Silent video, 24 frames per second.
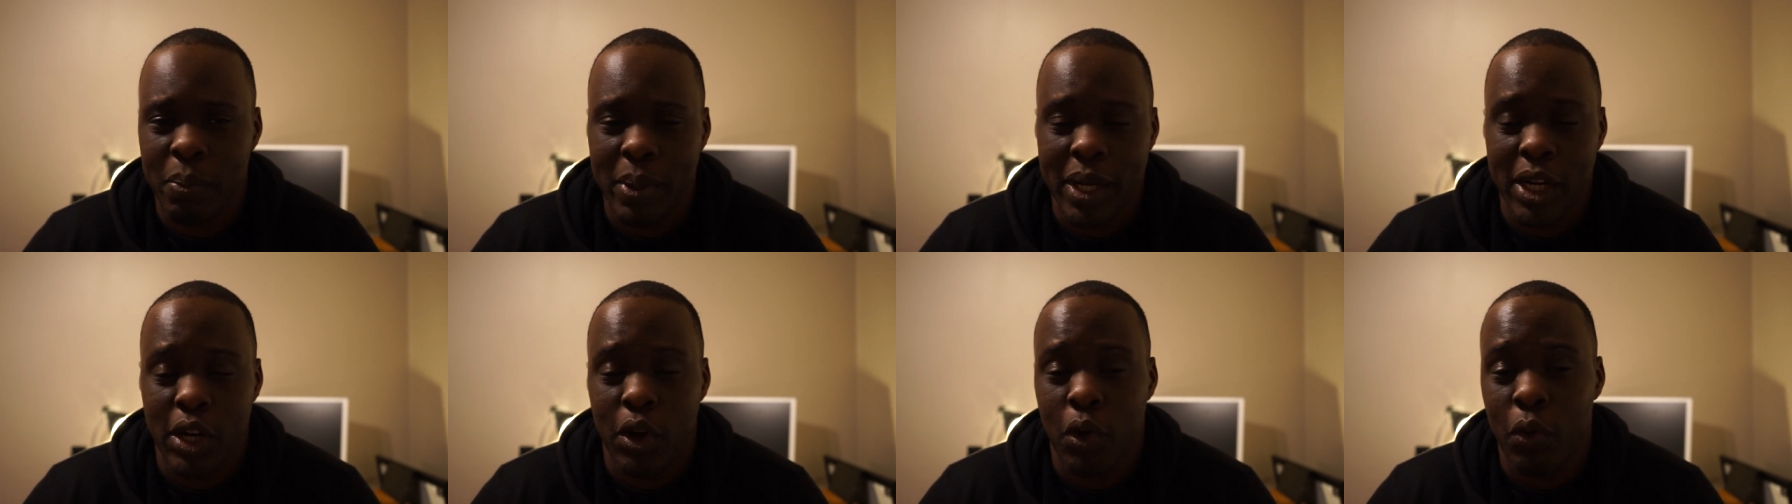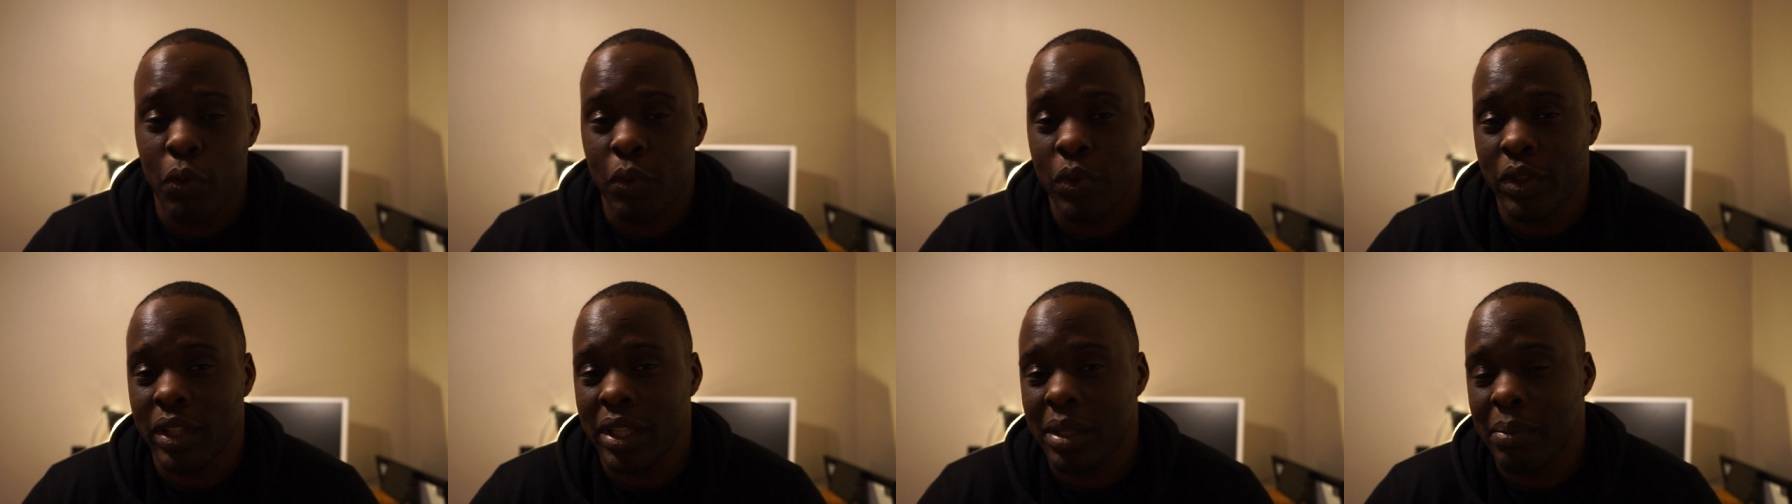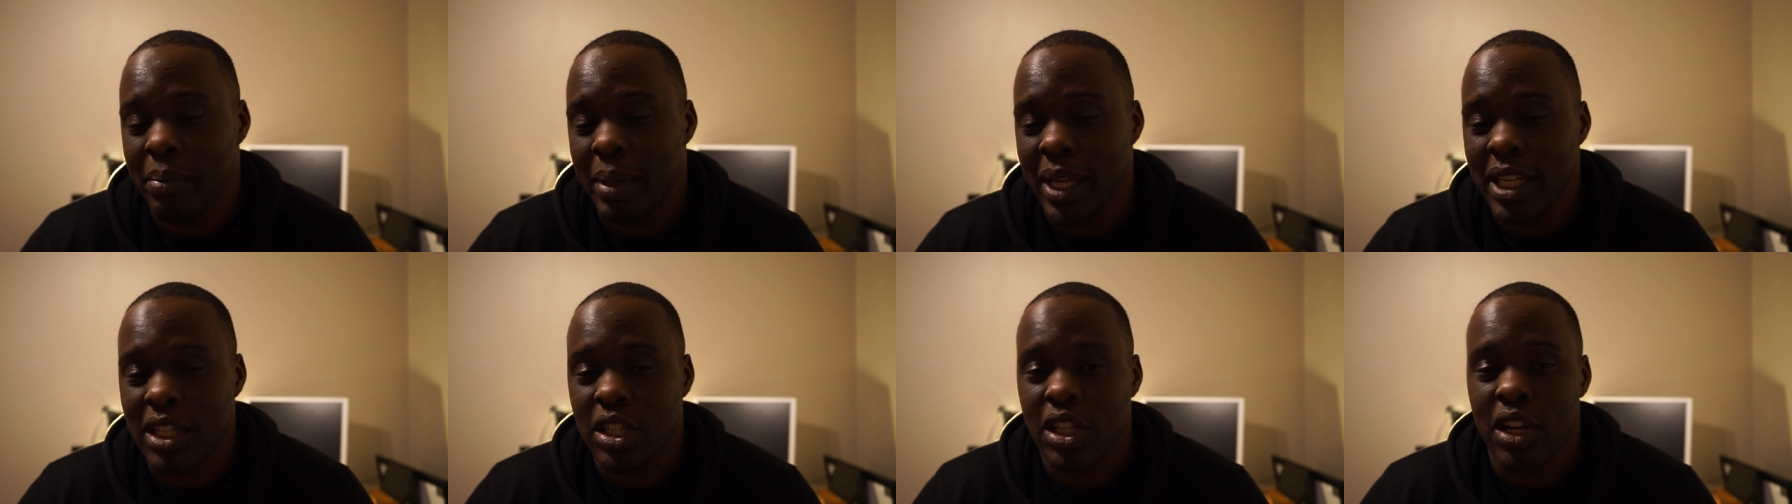but hopefully
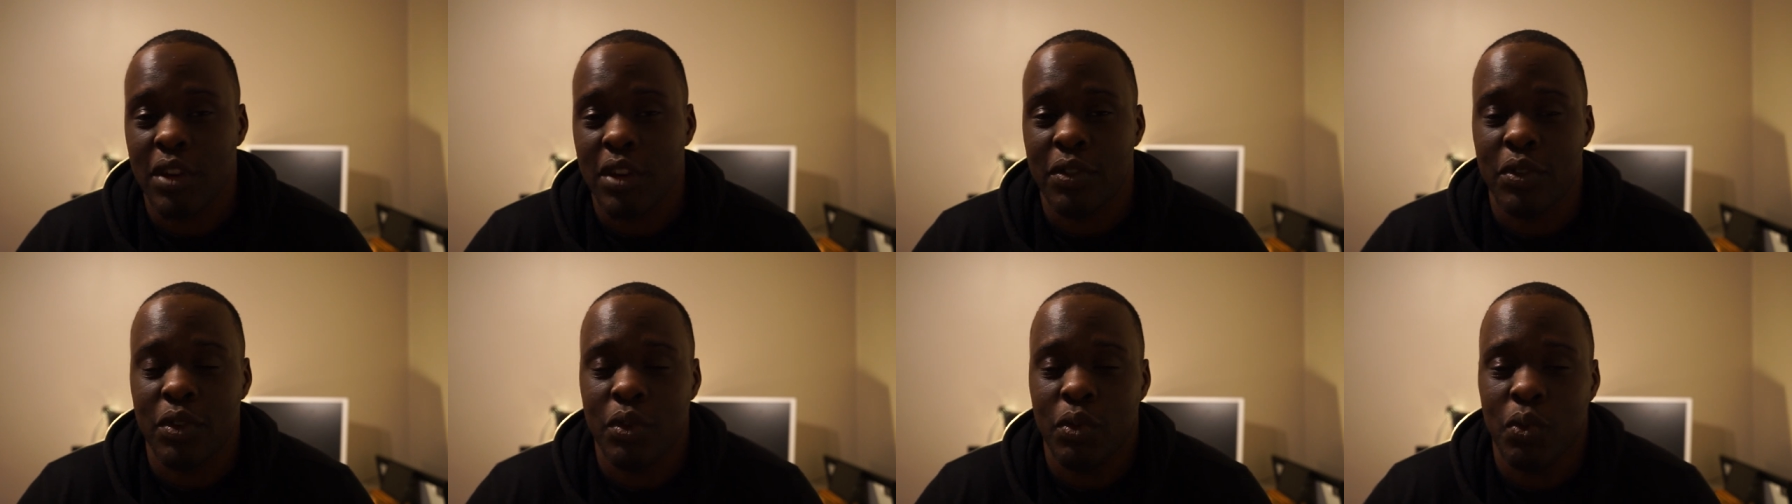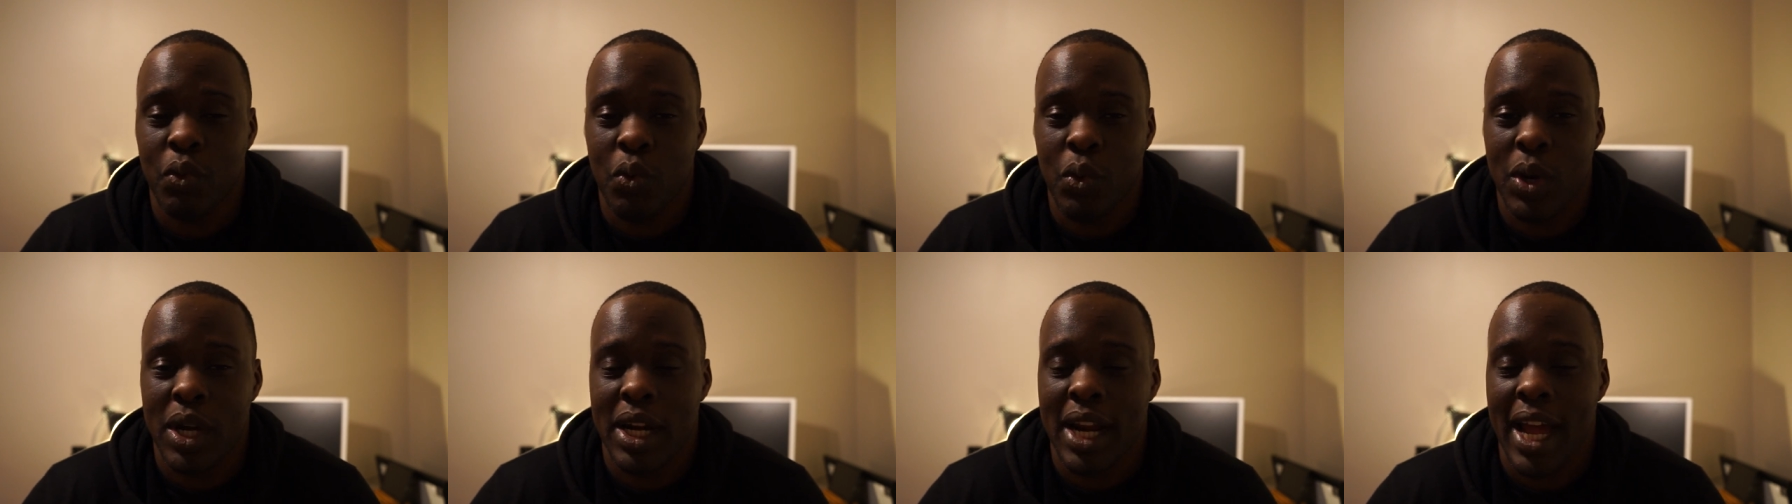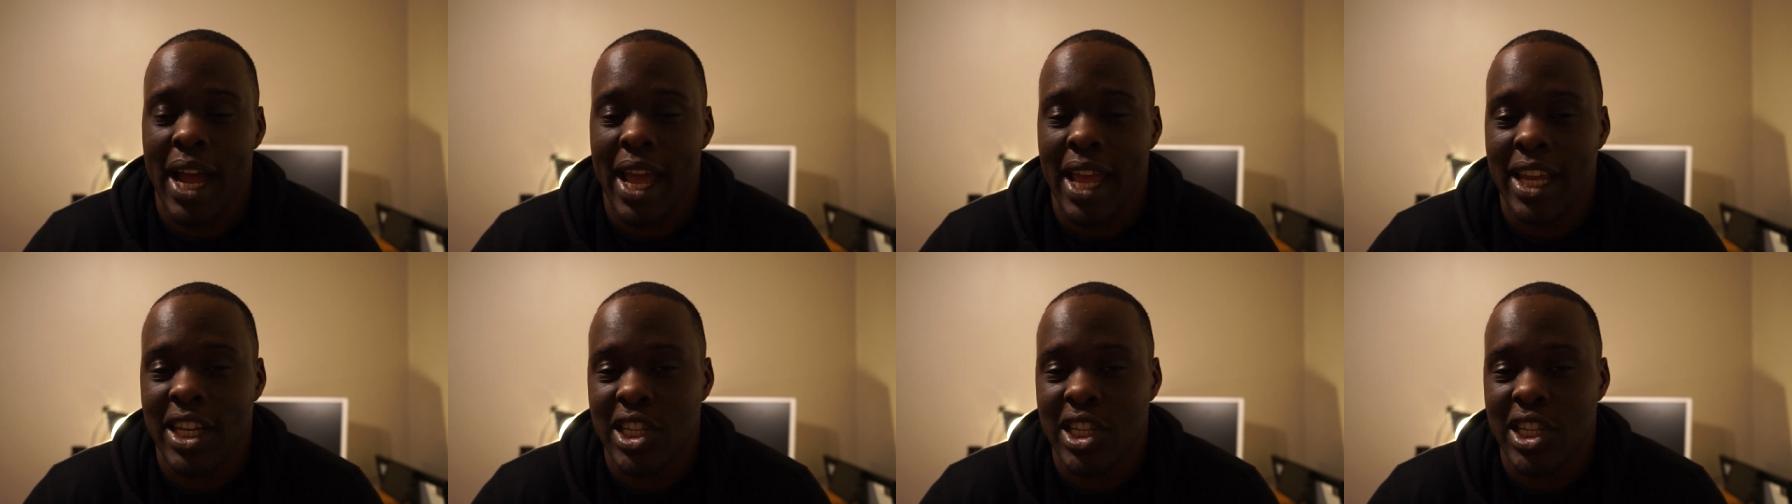based off of what I